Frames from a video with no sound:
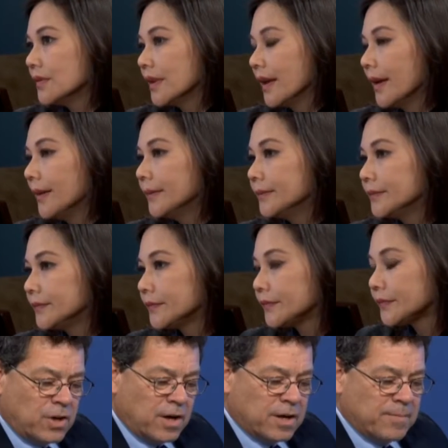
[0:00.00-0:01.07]
Yeah. Let's
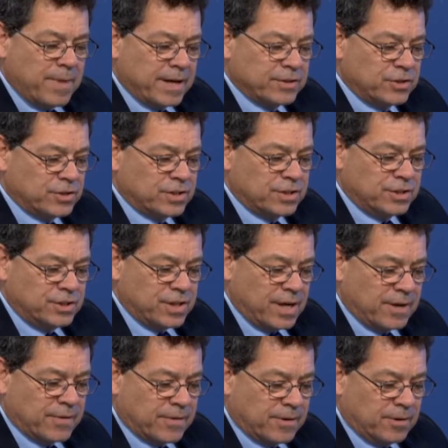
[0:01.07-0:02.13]
talk about just in
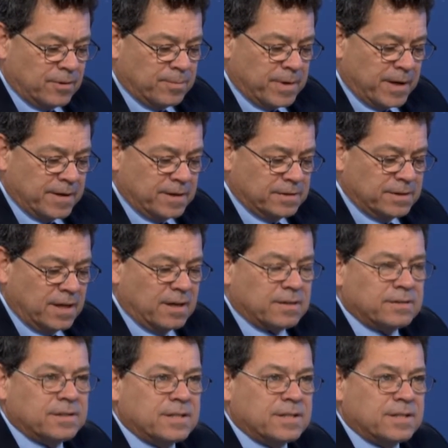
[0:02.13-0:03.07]
general periodontal